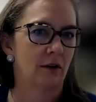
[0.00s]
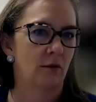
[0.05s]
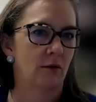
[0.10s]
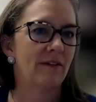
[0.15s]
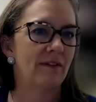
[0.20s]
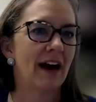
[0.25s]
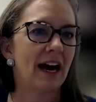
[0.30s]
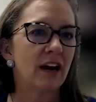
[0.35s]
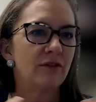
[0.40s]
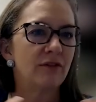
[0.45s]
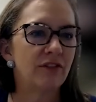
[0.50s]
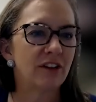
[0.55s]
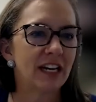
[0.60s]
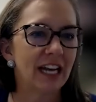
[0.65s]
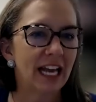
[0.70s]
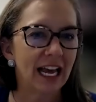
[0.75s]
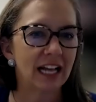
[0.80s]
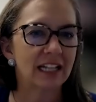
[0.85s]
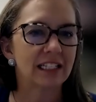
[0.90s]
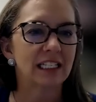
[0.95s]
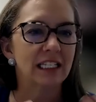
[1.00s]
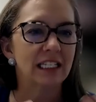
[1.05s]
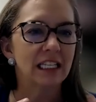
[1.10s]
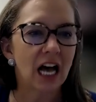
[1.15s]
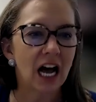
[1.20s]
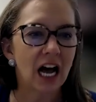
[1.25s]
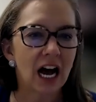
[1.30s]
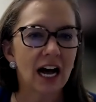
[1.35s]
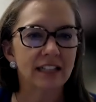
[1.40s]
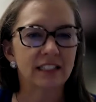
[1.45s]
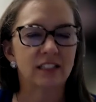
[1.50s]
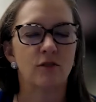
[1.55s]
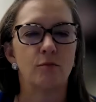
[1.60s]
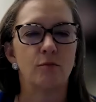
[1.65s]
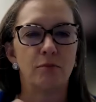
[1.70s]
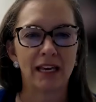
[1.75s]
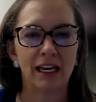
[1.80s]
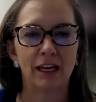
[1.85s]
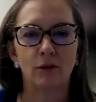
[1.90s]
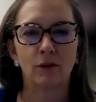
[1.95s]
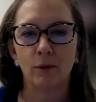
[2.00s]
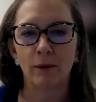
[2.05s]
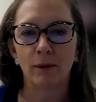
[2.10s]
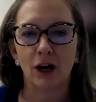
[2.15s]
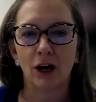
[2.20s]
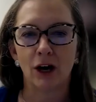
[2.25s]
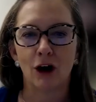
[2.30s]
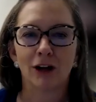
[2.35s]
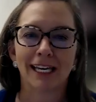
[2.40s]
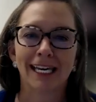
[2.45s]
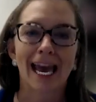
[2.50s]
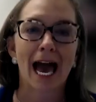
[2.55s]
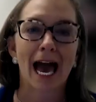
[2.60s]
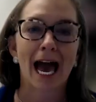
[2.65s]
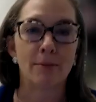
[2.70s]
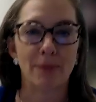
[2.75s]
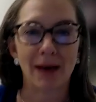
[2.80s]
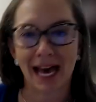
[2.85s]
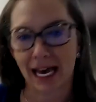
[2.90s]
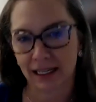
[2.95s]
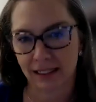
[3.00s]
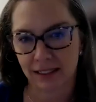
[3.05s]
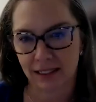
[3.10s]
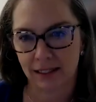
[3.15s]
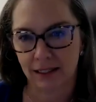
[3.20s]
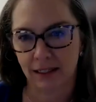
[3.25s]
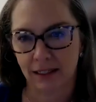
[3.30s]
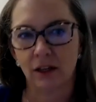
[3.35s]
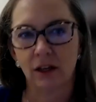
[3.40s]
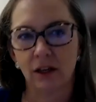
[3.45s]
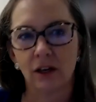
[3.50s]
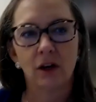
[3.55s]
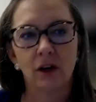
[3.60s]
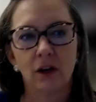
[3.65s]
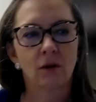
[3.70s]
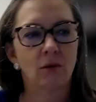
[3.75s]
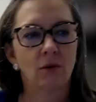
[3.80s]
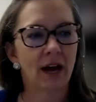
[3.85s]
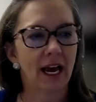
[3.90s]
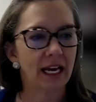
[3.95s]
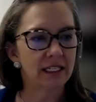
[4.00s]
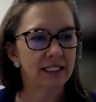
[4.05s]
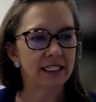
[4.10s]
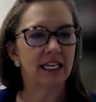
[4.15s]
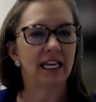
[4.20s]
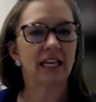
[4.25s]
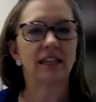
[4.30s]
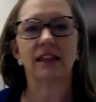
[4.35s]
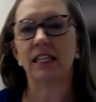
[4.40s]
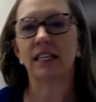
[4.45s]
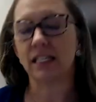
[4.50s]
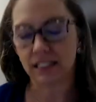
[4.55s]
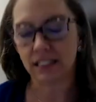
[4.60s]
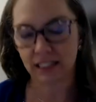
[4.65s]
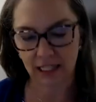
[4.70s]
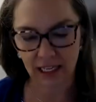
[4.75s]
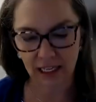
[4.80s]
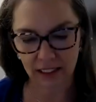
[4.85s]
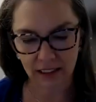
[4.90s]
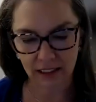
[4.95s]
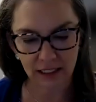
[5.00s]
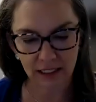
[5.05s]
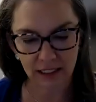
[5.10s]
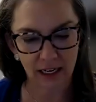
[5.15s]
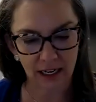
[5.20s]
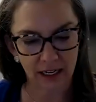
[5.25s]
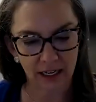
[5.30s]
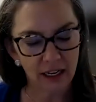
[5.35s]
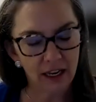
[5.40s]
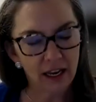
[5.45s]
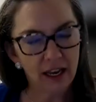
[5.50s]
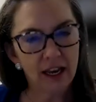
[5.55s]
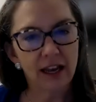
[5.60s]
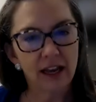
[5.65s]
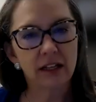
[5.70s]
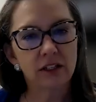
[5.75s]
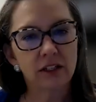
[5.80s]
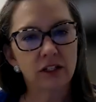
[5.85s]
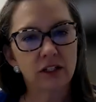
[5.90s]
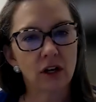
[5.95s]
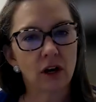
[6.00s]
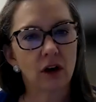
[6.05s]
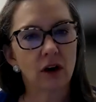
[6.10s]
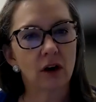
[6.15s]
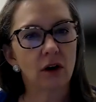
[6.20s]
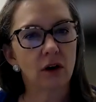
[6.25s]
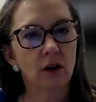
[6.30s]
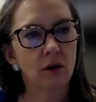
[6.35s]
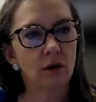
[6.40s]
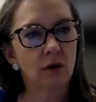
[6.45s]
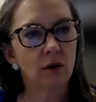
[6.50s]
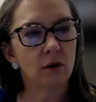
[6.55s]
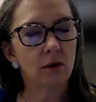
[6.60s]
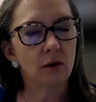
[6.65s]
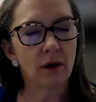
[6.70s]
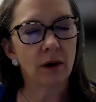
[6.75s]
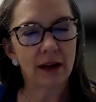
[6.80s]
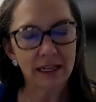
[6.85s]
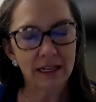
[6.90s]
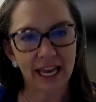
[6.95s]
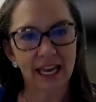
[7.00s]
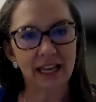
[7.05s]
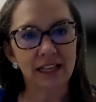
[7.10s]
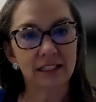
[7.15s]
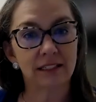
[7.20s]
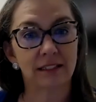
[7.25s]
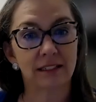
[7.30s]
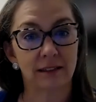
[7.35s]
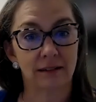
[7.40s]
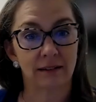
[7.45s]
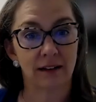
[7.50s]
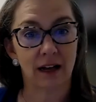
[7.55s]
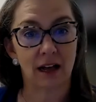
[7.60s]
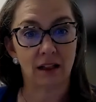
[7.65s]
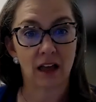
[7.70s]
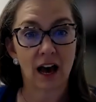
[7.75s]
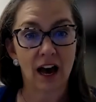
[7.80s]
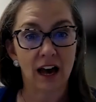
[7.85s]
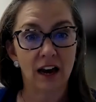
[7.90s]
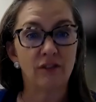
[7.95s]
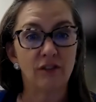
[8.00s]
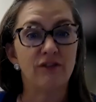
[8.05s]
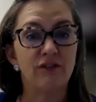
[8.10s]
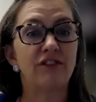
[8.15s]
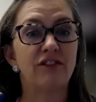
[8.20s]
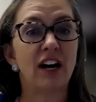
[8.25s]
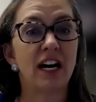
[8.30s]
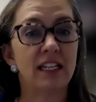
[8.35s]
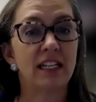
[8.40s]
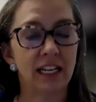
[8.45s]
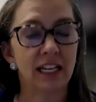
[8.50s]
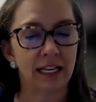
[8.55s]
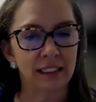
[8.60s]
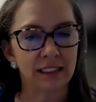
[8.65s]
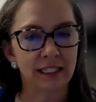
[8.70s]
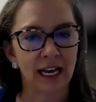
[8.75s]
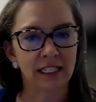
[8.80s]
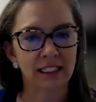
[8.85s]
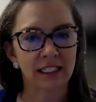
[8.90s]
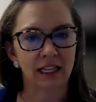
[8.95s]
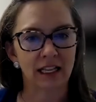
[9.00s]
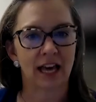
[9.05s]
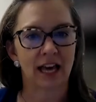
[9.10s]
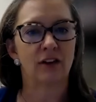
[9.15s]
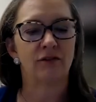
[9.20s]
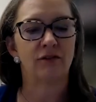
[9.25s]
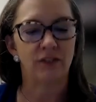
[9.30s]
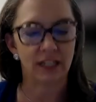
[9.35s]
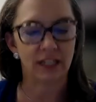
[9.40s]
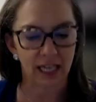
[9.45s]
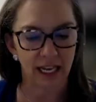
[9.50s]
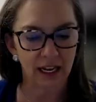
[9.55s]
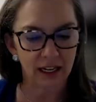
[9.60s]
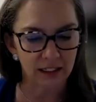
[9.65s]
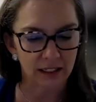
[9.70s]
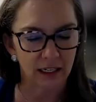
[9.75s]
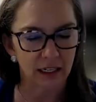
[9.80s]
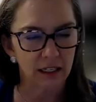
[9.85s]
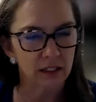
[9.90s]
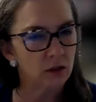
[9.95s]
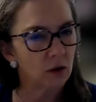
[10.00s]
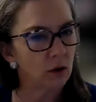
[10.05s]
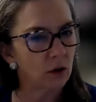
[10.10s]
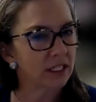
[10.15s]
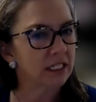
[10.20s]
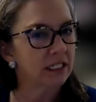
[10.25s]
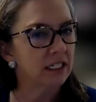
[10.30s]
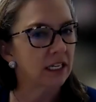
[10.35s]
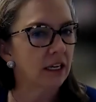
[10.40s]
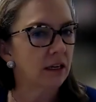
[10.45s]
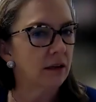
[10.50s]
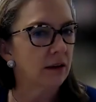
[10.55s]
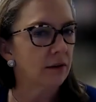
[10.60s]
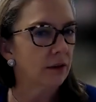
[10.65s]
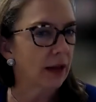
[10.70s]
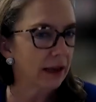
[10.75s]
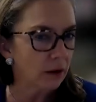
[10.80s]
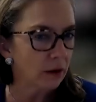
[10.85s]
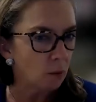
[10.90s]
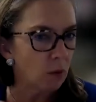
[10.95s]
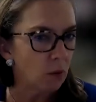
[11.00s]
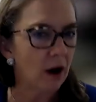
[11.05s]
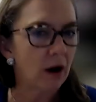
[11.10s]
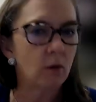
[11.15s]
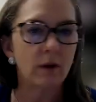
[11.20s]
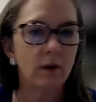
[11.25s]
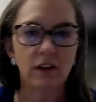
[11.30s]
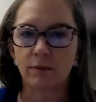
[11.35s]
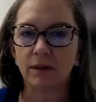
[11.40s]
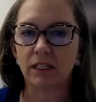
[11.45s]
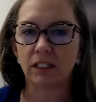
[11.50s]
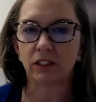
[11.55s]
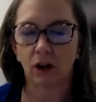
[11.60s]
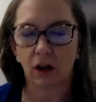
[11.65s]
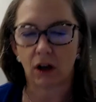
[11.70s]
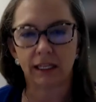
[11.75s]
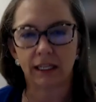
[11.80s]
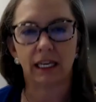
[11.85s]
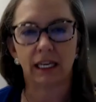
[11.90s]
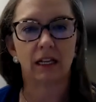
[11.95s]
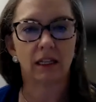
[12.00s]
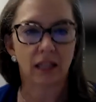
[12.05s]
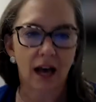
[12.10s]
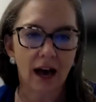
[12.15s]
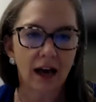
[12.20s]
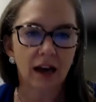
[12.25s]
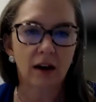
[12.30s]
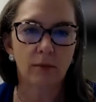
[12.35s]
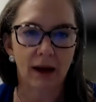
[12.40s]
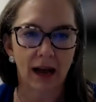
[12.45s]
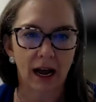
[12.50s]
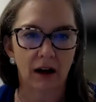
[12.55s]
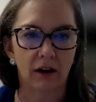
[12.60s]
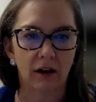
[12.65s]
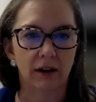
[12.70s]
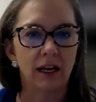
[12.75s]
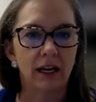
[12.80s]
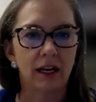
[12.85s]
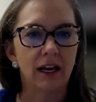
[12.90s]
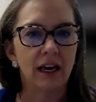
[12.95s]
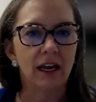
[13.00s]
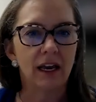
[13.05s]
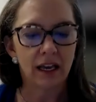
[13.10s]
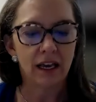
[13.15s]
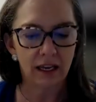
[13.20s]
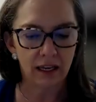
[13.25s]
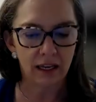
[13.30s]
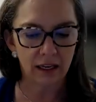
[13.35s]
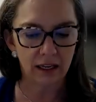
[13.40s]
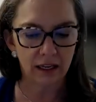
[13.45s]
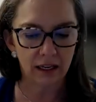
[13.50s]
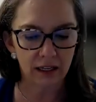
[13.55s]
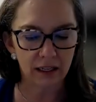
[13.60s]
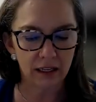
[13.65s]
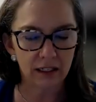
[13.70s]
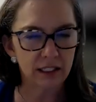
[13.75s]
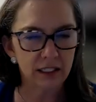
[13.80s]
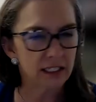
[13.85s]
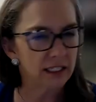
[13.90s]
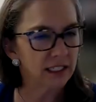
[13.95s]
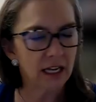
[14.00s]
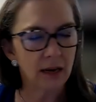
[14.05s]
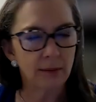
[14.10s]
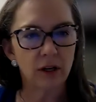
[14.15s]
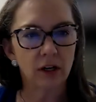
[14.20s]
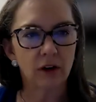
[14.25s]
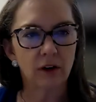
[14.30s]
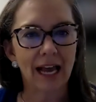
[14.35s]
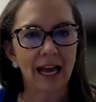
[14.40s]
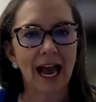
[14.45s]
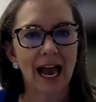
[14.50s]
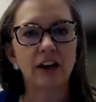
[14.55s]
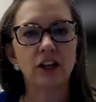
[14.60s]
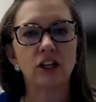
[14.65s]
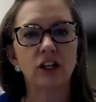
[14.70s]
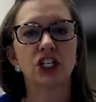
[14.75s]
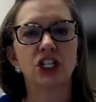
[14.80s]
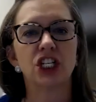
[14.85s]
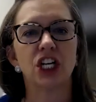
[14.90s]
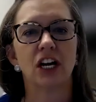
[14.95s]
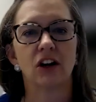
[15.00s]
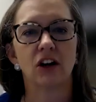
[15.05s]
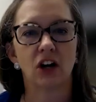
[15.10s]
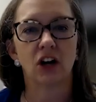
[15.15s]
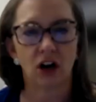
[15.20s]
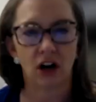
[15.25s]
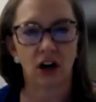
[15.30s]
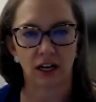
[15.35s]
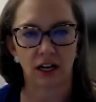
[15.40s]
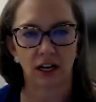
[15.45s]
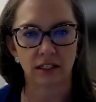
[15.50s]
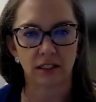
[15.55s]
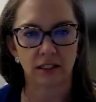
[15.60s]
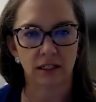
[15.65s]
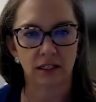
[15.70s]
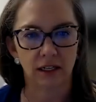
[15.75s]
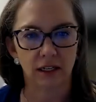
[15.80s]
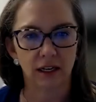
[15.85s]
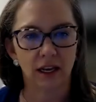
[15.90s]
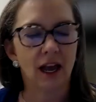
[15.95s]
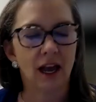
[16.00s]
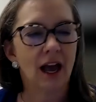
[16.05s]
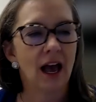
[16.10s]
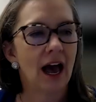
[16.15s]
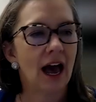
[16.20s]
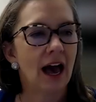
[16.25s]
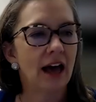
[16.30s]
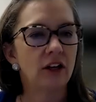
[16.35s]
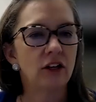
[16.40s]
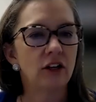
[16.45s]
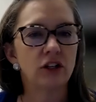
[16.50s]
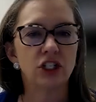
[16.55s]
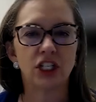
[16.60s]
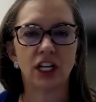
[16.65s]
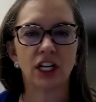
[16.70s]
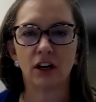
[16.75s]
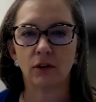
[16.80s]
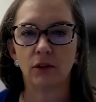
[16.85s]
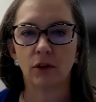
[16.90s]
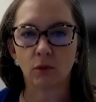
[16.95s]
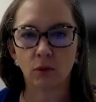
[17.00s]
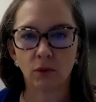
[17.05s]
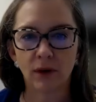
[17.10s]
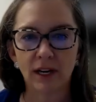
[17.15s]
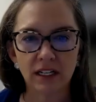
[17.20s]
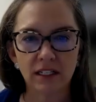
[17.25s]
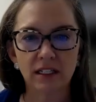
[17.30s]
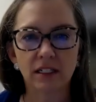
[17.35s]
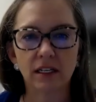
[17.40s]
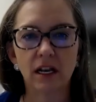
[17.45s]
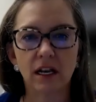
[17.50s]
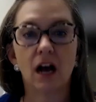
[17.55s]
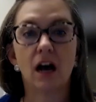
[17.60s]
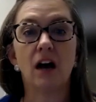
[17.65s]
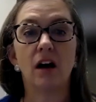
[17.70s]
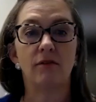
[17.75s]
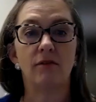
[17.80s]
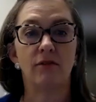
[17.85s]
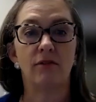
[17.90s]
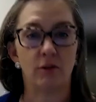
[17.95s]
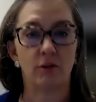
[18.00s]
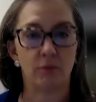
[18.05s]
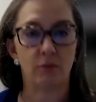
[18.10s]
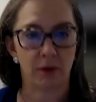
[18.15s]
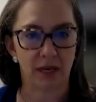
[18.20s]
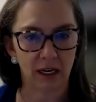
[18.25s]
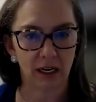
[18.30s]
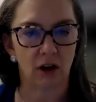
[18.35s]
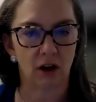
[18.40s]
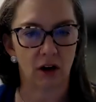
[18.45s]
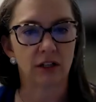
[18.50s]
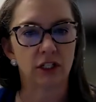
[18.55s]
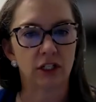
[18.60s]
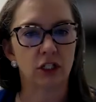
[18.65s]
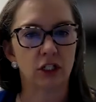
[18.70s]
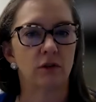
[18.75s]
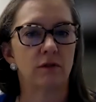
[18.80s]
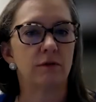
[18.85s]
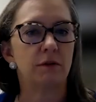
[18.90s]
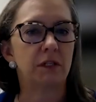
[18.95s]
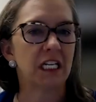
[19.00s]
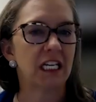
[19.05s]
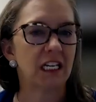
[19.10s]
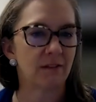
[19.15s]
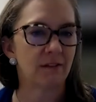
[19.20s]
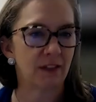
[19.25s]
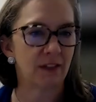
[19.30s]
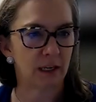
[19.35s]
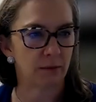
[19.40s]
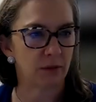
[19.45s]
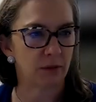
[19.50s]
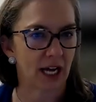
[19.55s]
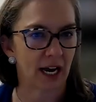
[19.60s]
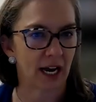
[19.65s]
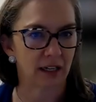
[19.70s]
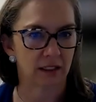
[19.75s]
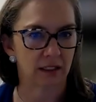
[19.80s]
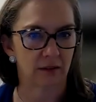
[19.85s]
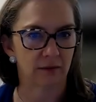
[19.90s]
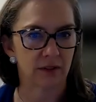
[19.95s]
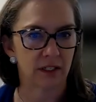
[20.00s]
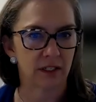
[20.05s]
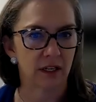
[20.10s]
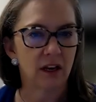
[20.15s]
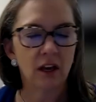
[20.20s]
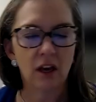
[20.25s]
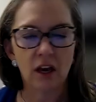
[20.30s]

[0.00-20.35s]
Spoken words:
We've got to finance lots of big, what we call CapEx, right, to get these things done. And so it takes a lot of funding, it takes a lot of financing. And so it seems like what we've been talking a lot about is, to some degree, how do you share cost? How do you share the risk of the big cost to achieve the objectives?